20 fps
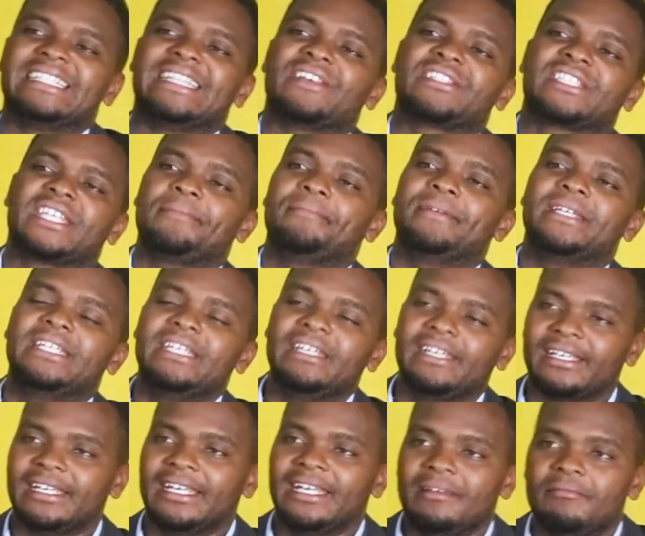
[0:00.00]
in the
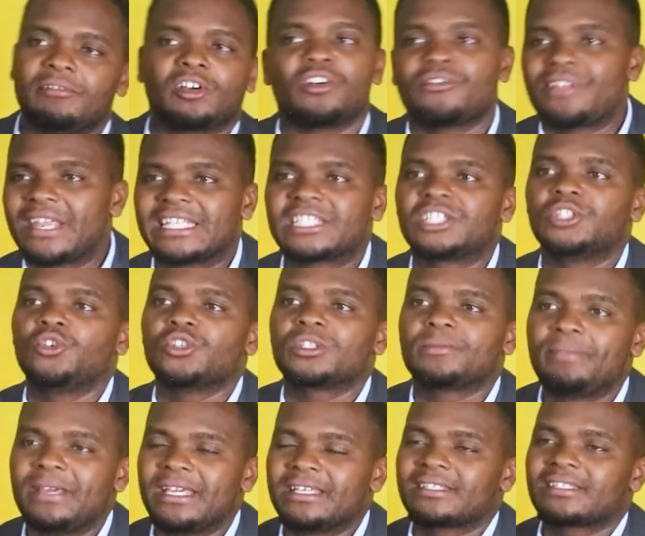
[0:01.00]
CBD because there is no
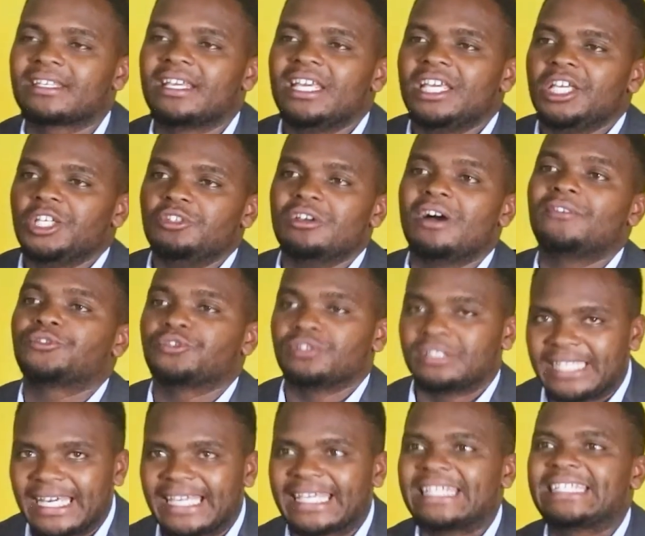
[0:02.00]
space. You have to
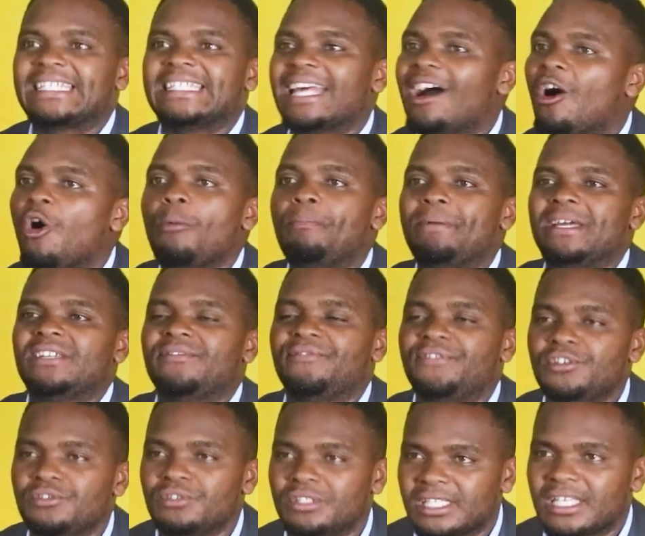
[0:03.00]
take it to the open
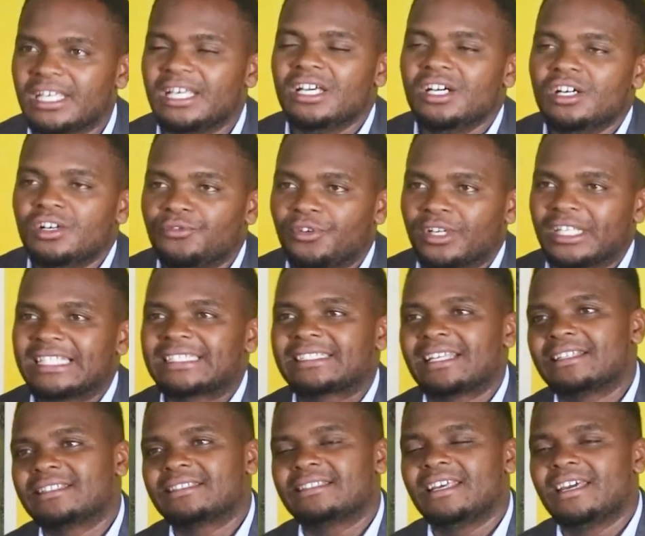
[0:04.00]
fields. For
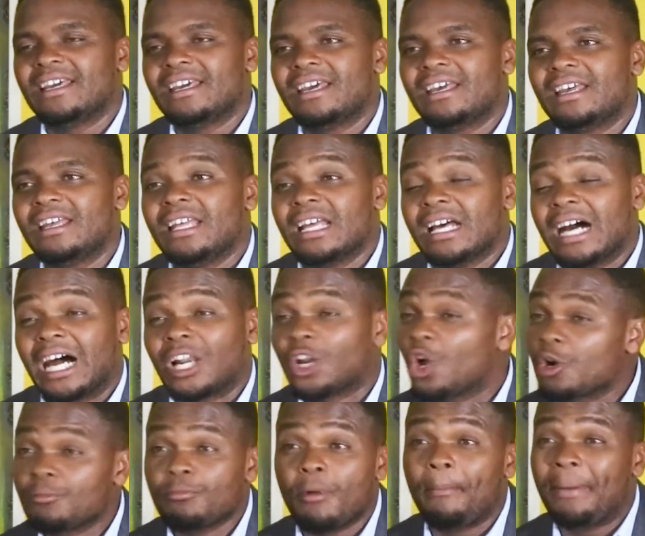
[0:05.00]
instance,
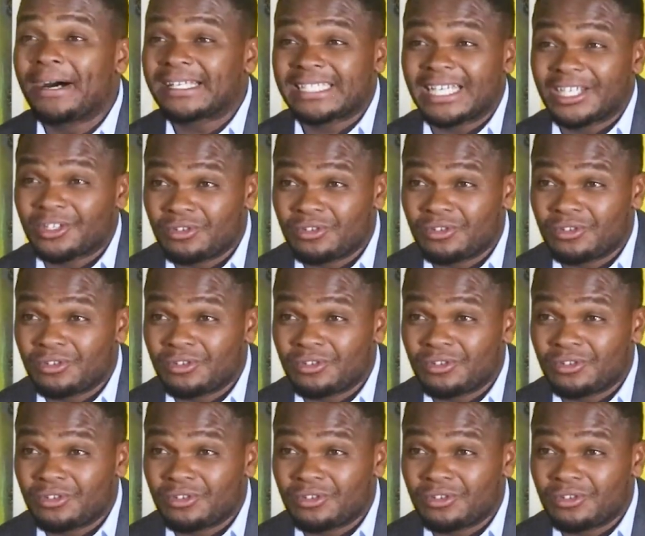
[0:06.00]
along Mombasa